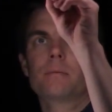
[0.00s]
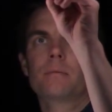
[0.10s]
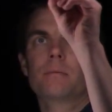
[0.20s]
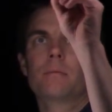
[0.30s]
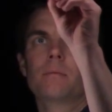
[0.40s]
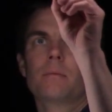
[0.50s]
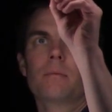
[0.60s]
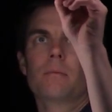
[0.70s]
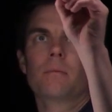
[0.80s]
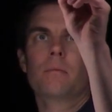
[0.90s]

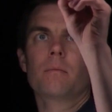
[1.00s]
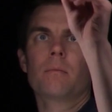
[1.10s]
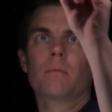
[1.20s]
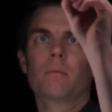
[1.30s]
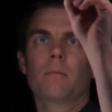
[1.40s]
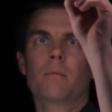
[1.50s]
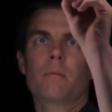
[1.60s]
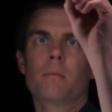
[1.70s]
(silence)